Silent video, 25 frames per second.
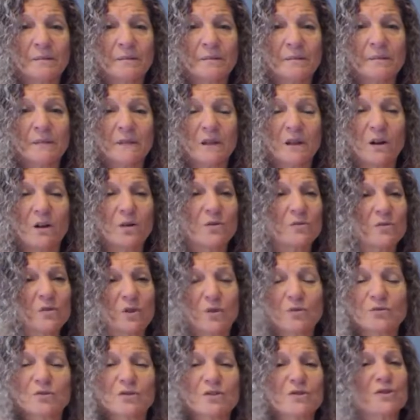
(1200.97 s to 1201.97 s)
You know,
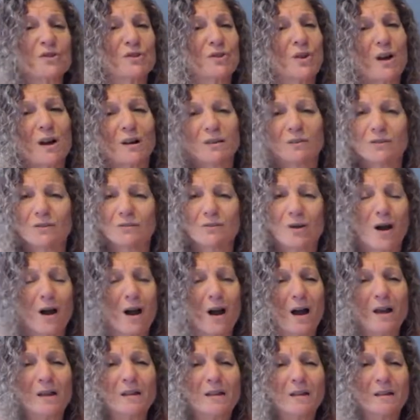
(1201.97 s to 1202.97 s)
don't just talk the
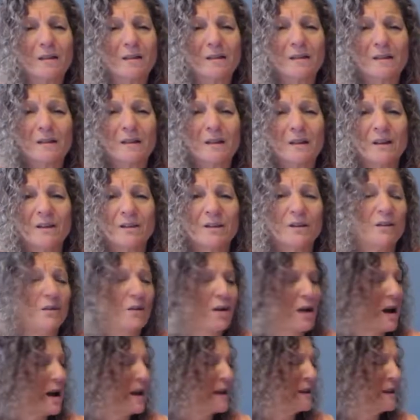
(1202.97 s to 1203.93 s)
talk. You know, I